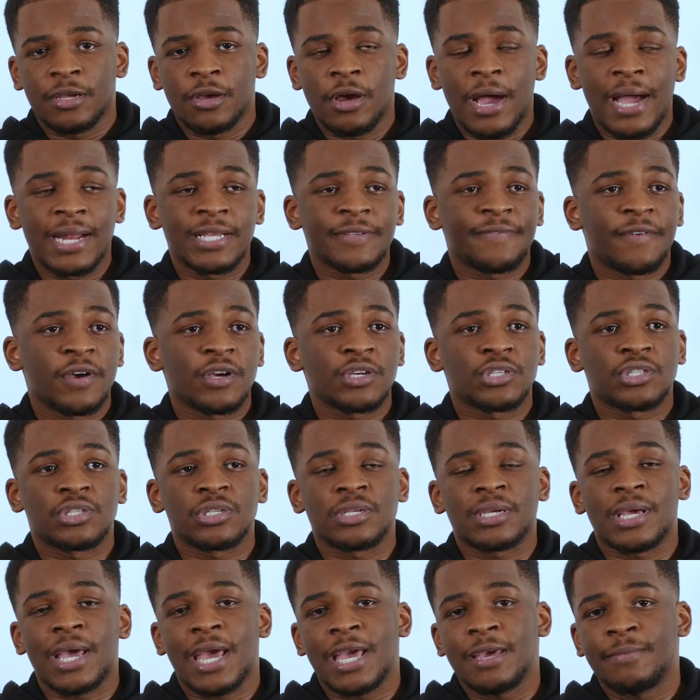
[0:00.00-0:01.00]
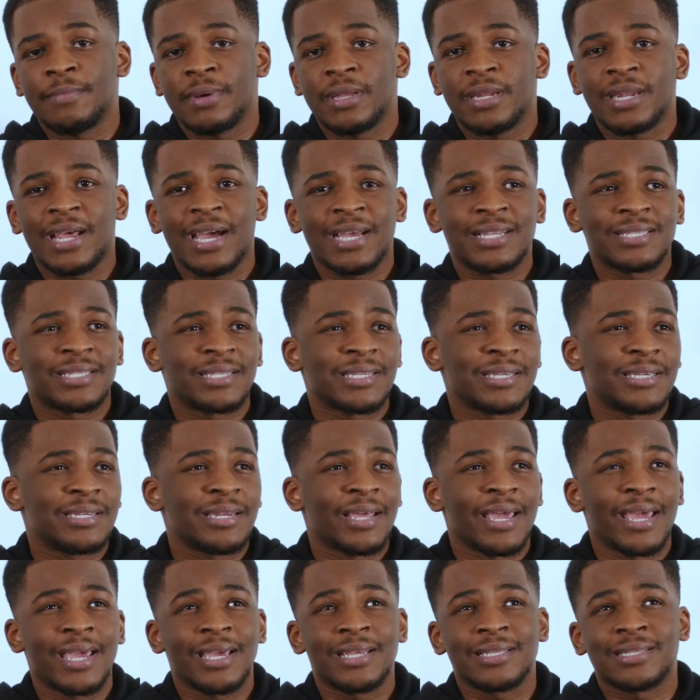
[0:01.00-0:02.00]
Alex Ferguson came in
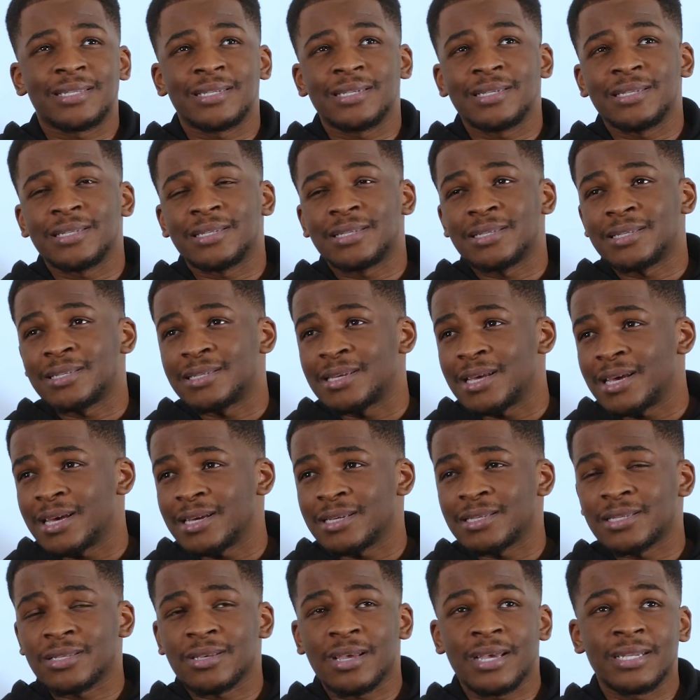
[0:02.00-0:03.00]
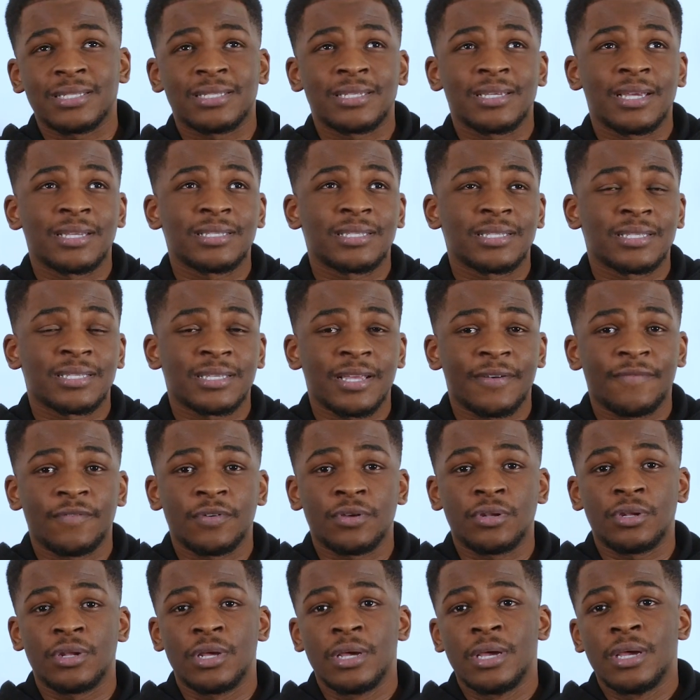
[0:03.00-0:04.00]
1986,
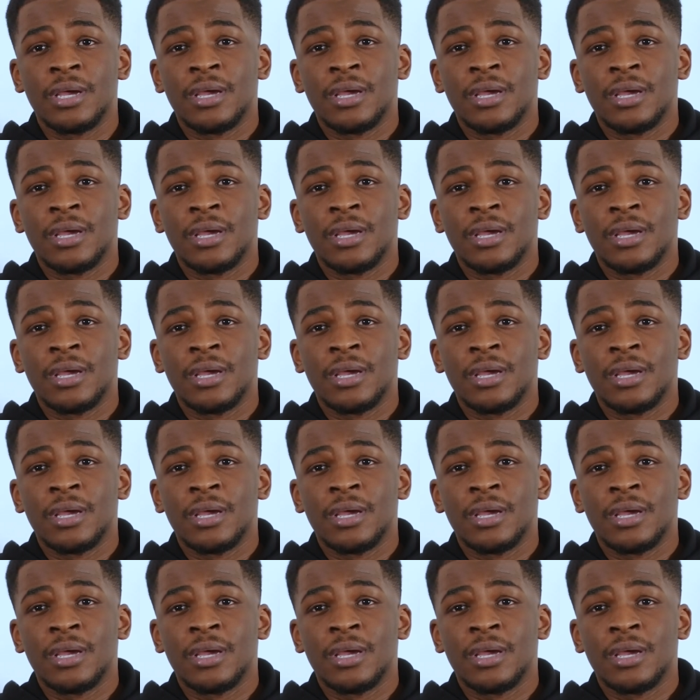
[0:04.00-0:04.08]
1987.